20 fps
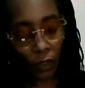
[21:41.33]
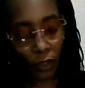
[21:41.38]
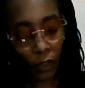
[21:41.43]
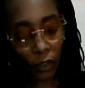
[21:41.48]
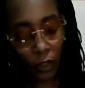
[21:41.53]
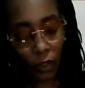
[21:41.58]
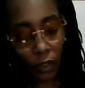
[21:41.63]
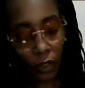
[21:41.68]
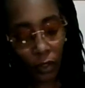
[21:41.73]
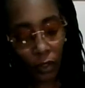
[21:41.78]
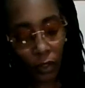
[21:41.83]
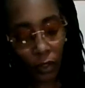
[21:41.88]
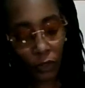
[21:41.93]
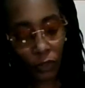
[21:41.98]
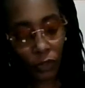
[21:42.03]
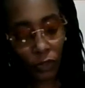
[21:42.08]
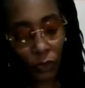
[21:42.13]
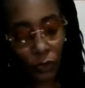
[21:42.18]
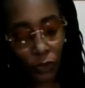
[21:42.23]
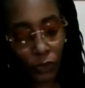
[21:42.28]
And you were
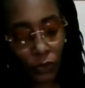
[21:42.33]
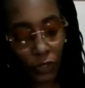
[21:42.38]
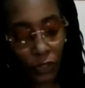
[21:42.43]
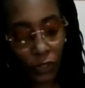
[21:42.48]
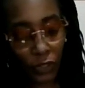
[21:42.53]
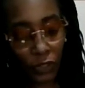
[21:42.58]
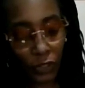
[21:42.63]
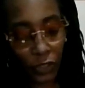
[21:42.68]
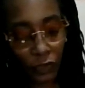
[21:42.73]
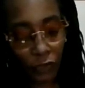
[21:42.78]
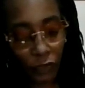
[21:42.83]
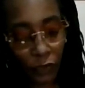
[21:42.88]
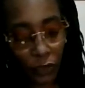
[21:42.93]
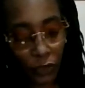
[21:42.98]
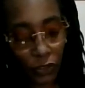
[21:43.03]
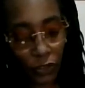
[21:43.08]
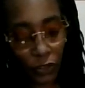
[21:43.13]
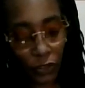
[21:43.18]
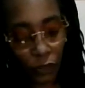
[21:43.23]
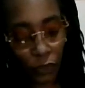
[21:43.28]
thinking, if you're
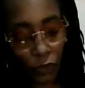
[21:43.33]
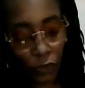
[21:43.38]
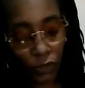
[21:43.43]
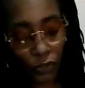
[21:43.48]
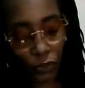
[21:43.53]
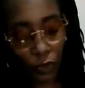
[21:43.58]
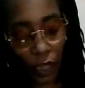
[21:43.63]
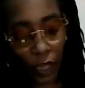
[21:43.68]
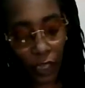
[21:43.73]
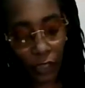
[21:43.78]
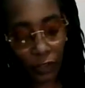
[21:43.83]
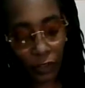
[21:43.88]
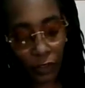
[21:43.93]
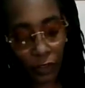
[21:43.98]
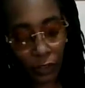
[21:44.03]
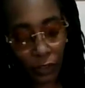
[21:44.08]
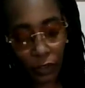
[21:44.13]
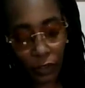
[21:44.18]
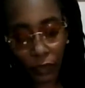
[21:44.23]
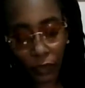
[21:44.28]
so attractive,
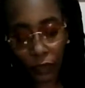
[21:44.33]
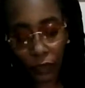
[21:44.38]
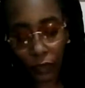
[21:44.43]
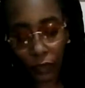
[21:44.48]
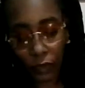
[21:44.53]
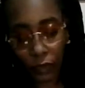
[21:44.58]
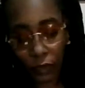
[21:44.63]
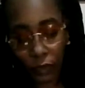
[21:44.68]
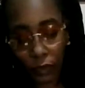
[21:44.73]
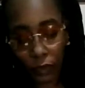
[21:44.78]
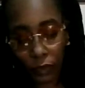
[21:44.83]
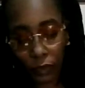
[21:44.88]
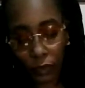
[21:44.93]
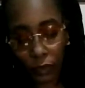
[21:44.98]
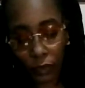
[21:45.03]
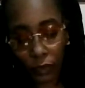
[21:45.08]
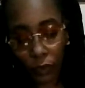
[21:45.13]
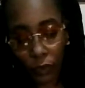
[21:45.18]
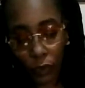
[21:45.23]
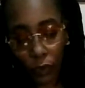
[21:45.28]

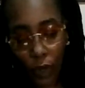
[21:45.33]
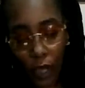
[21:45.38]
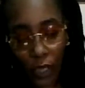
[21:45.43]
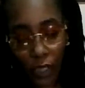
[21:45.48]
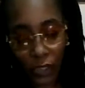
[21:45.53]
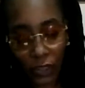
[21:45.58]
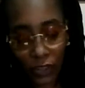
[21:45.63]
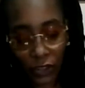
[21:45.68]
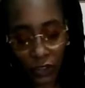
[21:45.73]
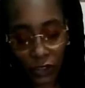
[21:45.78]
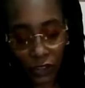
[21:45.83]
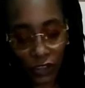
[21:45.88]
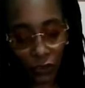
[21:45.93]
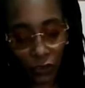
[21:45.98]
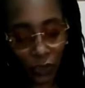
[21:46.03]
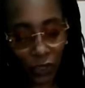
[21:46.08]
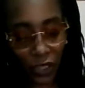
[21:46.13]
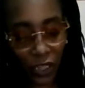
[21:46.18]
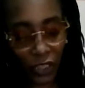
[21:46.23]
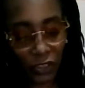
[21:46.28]
why isn't this
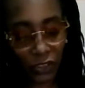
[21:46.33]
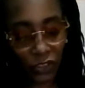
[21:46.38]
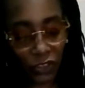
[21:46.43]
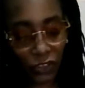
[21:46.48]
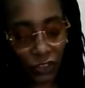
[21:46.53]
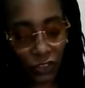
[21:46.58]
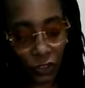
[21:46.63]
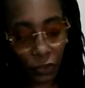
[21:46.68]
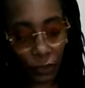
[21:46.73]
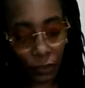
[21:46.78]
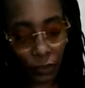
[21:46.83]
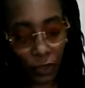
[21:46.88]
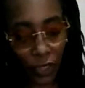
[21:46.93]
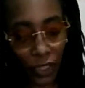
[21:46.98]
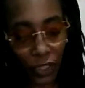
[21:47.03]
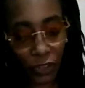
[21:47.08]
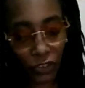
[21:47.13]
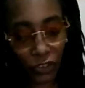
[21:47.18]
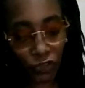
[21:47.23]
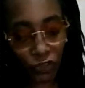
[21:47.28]
relationship like a
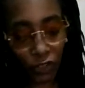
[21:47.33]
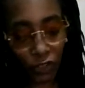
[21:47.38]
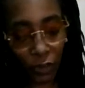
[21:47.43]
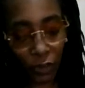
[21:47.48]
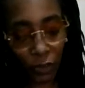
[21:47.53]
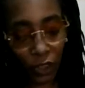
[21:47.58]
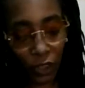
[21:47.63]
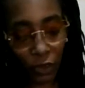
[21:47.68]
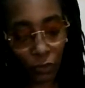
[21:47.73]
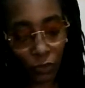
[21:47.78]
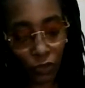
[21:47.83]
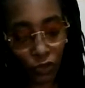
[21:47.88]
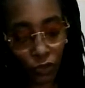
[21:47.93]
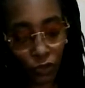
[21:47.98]
dream come true?